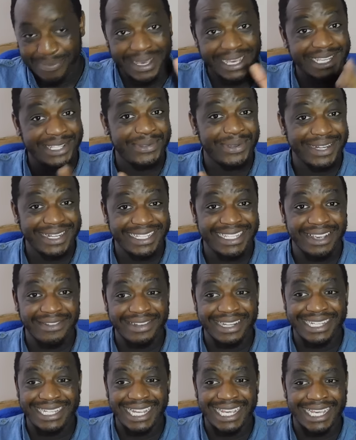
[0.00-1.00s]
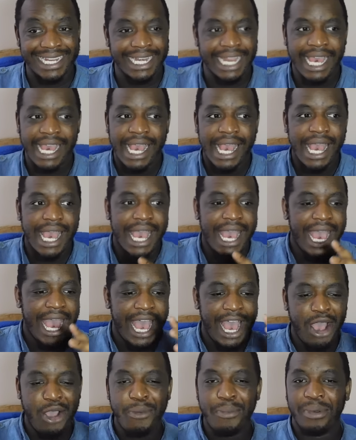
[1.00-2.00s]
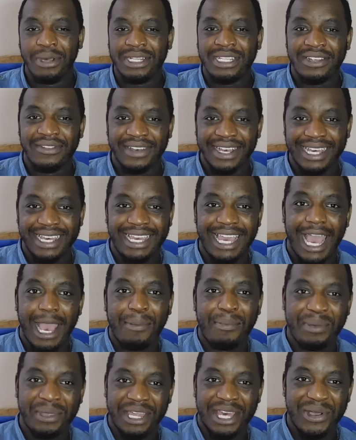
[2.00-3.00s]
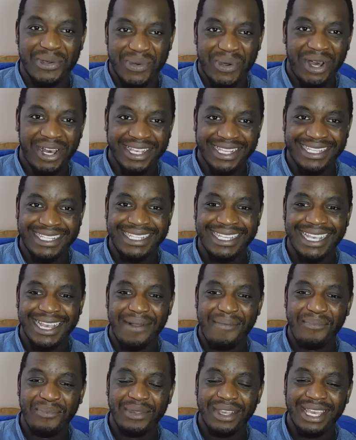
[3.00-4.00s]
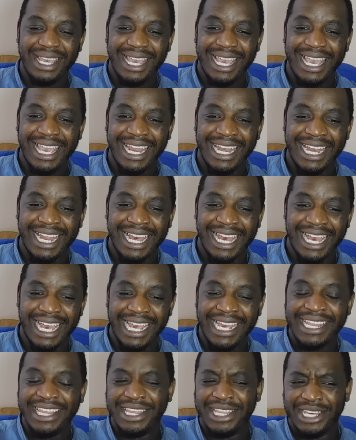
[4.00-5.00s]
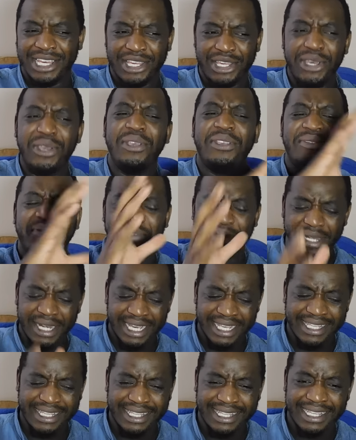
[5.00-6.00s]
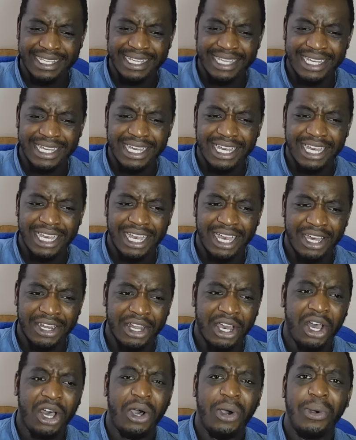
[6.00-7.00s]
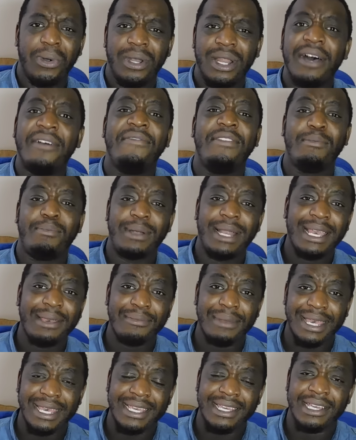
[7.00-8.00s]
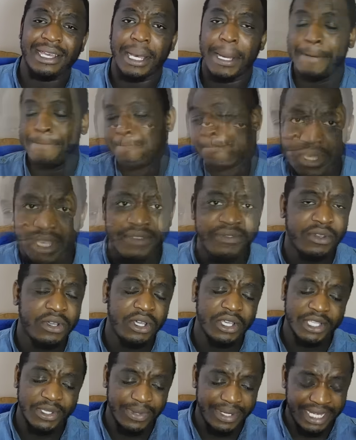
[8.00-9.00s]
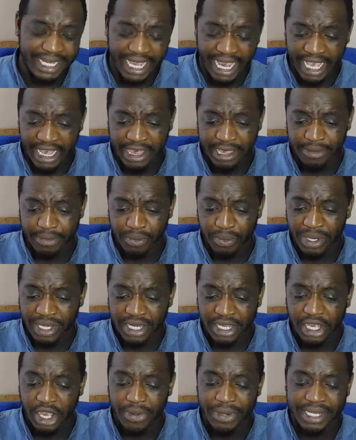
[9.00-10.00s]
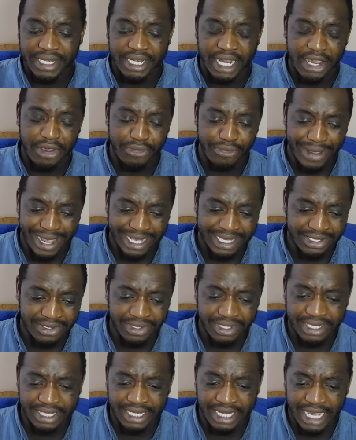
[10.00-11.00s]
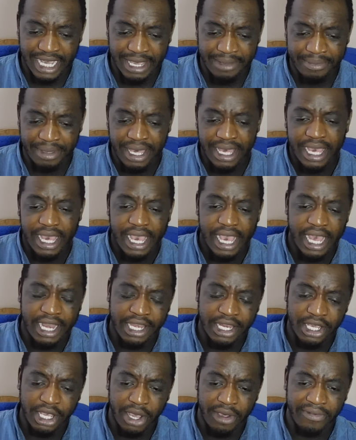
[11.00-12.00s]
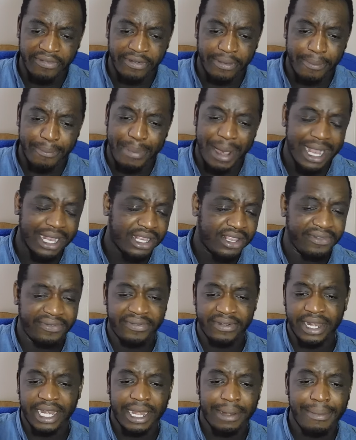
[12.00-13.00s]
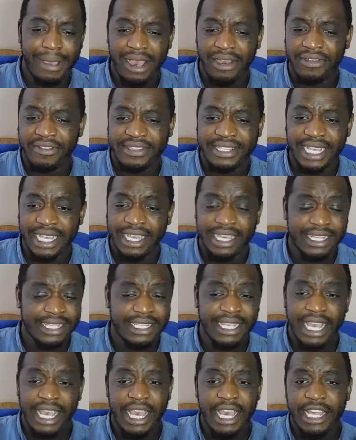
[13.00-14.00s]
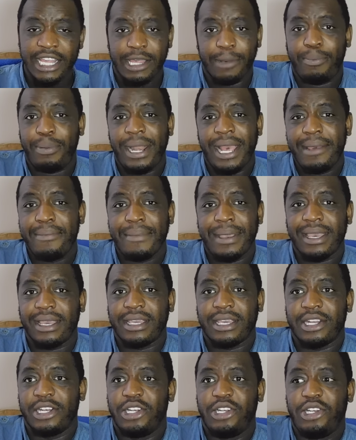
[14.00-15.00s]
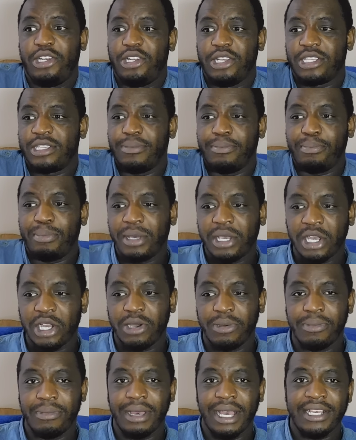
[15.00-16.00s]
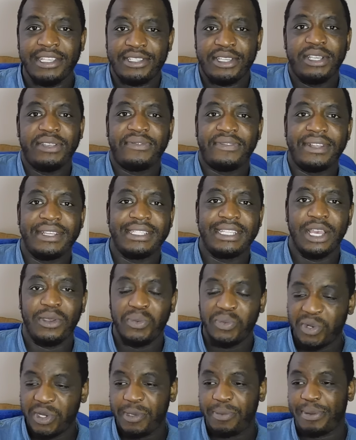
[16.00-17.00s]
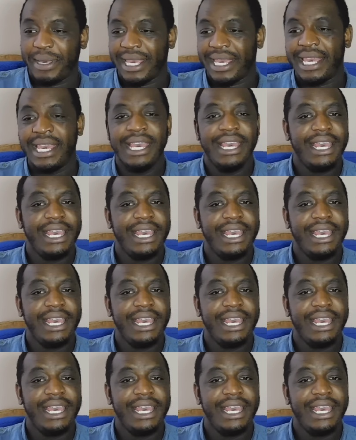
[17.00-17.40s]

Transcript: PES 2017 how much of a gap there was in the usefulness on a whole of the playmaker. Of course, when you're going direct all the time and you're going from back to front in a matter of seconds, the playmaker doesn't become as useful as they would be.